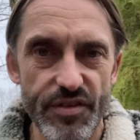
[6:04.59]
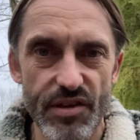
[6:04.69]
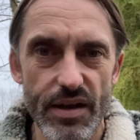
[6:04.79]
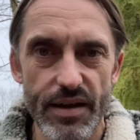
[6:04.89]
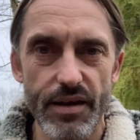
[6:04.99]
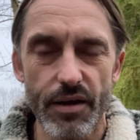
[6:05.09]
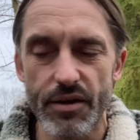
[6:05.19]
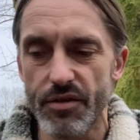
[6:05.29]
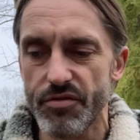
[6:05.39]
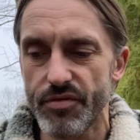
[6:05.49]
physically
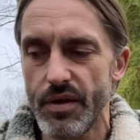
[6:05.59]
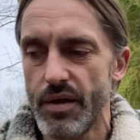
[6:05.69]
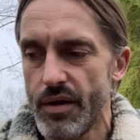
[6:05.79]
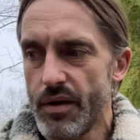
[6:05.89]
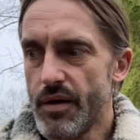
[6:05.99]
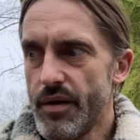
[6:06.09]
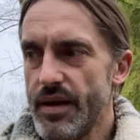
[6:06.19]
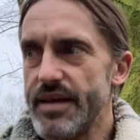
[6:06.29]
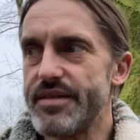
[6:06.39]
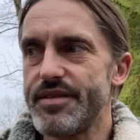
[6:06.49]
kind of
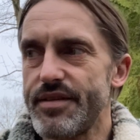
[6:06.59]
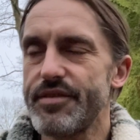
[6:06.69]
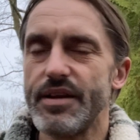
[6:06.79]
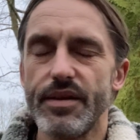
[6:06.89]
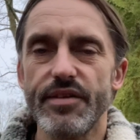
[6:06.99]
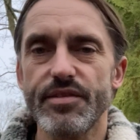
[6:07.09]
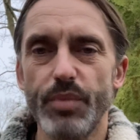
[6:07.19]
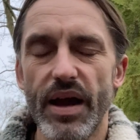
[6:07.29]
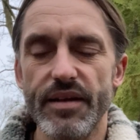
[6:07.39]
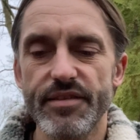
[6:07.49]
exist in this
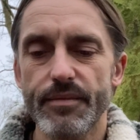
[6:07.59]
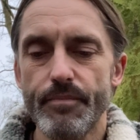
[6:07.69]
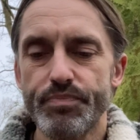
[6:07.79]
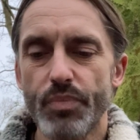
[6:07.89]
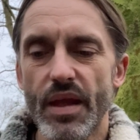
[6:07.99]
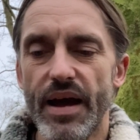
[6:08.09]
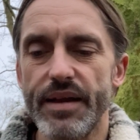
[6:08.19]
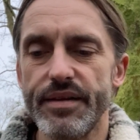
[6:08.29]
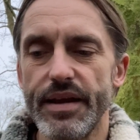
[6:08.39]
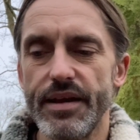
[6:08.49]
space
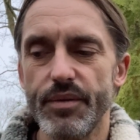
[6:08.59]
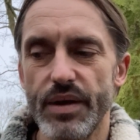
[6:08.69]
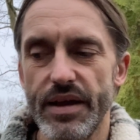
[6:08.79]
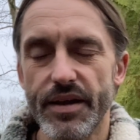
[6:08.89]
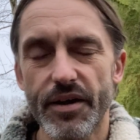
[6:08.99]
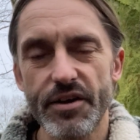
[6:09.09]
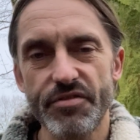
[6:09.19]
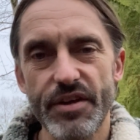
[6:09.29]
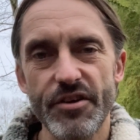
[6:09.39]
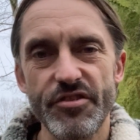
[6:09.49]
and it, it kind of
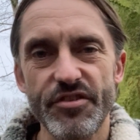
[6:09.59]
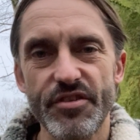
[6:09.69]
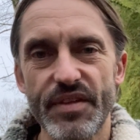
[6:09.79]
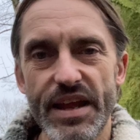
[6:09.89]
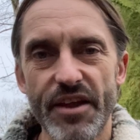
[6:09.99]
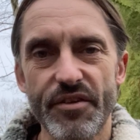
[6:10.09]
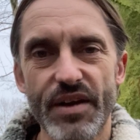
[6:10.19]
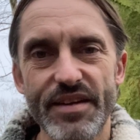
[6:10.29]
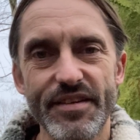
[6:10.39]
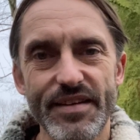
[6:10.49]
finishes on the other
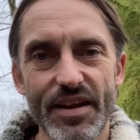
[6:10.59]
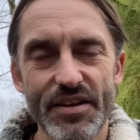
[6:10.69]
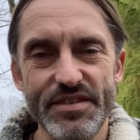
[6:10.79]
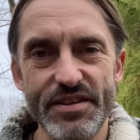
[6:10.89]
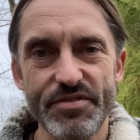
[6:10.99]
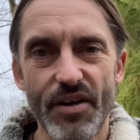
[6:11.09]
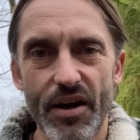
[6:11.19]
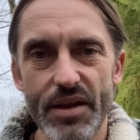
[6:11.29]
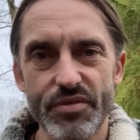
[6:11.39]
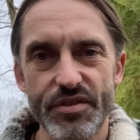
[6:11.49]
end at
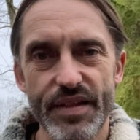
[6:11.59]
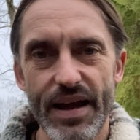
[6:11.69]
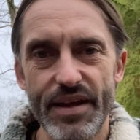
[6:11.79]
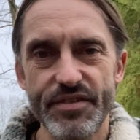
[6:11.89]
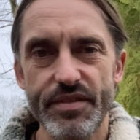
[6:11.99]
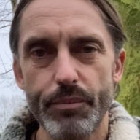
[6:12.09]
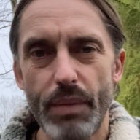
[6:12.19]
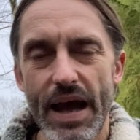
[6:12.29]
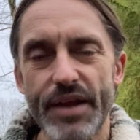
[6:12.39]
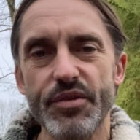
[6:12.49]
95. So that is the
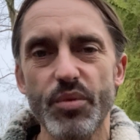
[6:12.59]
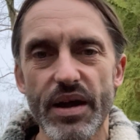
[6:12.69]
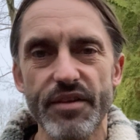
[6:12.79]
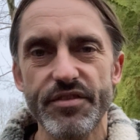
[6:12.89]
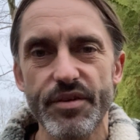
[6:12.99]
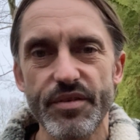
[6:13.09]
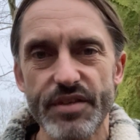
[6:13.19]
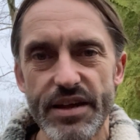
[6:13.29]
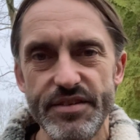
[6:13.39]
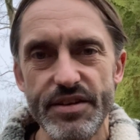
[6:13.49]
bandwidth. So it's
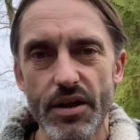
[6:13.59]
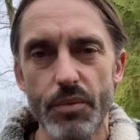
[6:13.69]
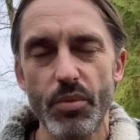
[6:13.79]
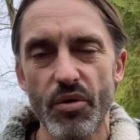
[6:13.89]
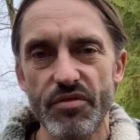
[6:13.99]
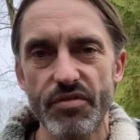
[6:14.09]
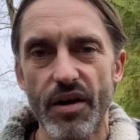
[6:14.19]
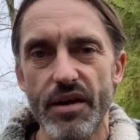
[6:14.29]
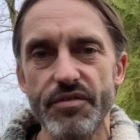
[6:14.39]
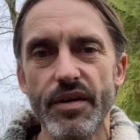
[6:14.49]

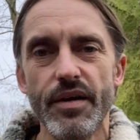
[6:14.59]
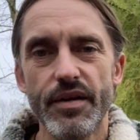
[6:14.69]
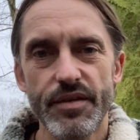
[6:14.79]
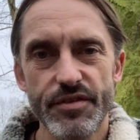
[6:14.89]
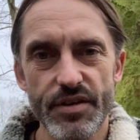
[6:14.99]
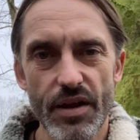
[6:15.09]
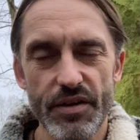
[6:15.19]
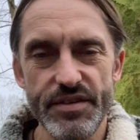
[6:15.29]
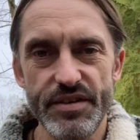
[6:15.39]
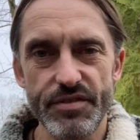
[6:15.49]
89.5 to
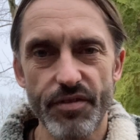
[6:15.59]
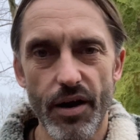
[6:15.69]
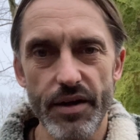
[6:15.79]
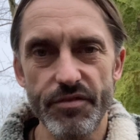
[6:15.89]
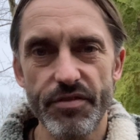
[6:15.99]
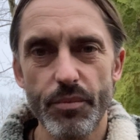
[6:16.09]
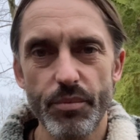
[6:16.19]
95%